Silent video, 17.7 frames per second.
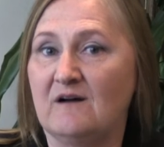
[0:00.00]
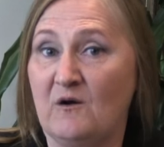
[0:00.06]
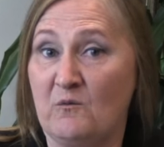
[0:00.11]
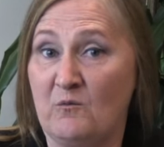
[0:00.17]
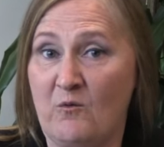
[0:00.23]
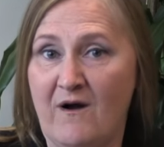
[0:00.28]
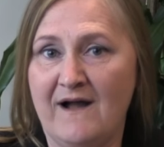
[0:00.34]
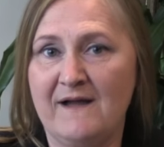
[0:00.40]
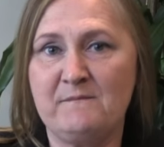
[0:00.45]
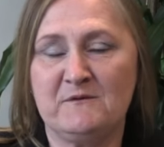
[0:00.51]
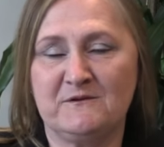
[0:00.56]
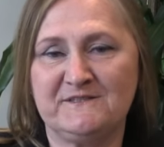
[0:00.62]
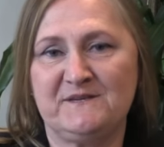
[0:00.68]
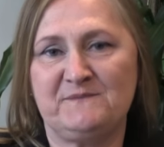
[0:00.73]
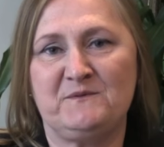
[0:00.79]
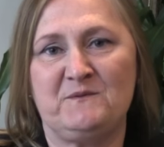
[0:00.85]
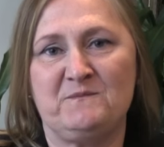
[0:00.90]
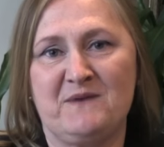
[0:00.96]
on why
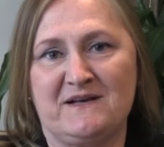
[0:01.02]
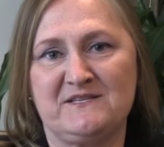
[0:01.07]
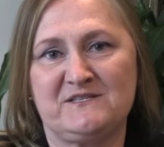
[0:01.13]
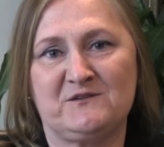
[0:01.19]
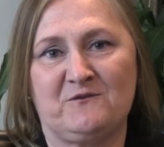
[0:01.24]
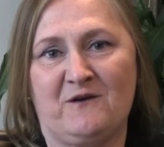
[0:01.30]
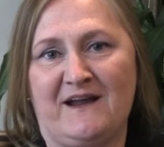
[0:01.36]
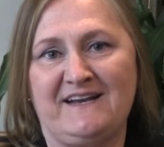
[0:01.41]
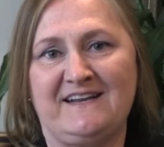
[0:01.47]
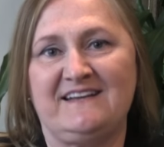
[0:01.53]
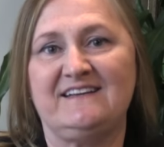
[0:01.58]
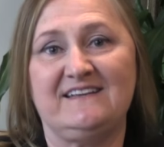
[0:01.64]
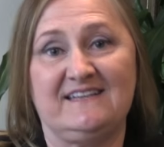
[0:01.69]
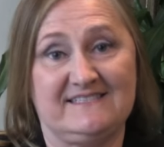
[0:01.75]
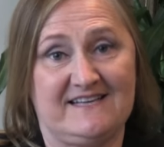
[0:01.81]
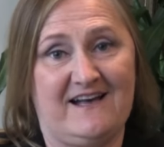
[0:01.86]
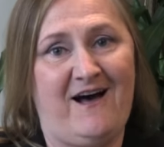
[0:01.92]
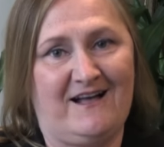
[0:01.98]
multi-beam mask writing
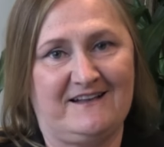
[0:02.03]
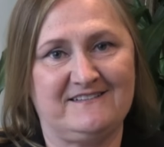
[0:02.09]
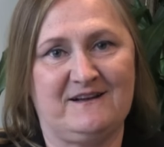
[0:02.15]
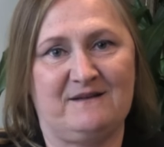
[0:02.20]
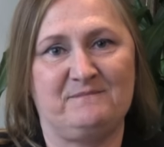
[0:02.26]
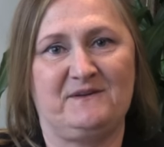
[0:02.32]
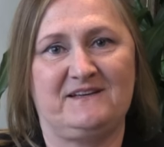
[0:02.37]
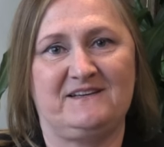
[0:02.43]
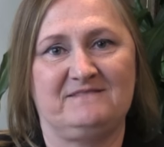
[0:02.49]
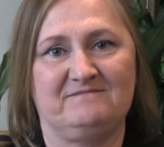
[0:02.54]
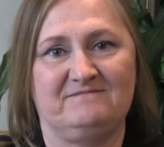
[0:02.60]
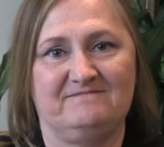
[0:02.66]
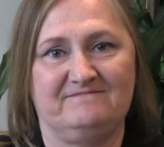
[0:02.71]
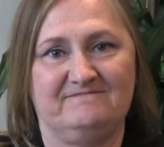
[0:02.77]
is a hot topic.